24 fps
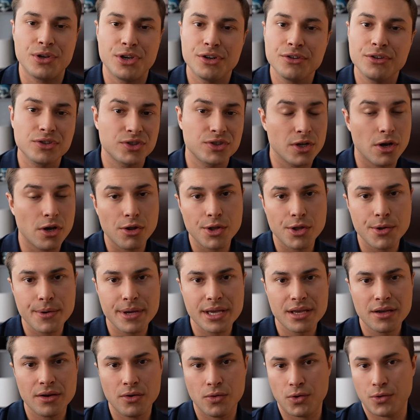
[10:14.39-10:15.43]
When you're
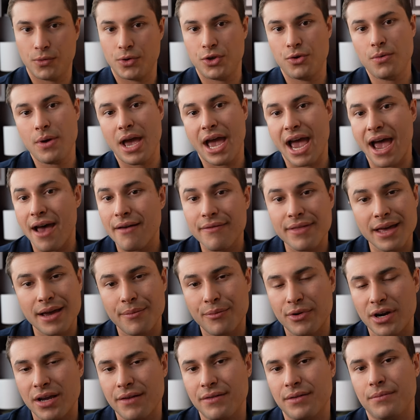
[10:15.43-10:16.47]
soloing or you have
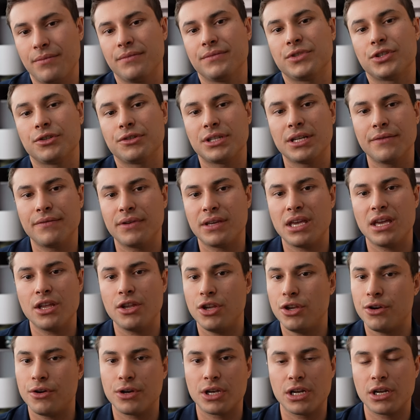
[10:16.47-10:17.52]
that private certificate
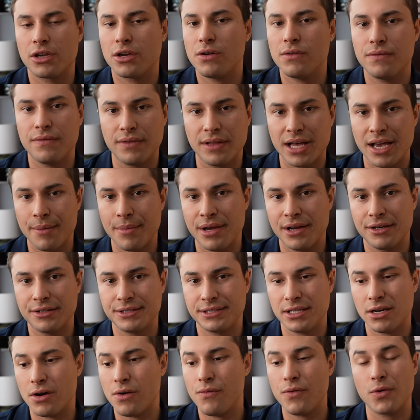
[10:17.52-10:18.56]
and you're gonna go fly by
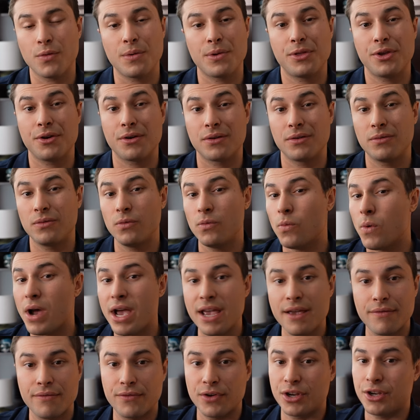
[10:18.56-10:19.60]
yourself or with your
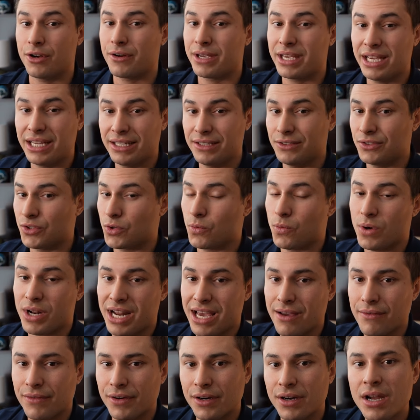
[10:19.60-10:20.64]
wife or your kids or
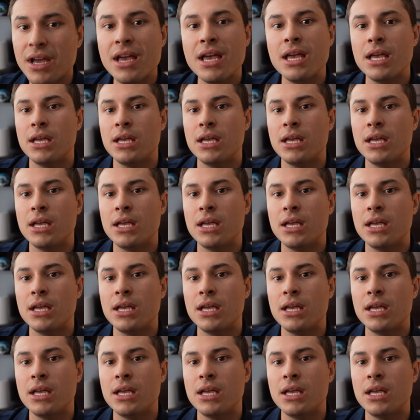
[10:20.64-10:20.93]
whatever,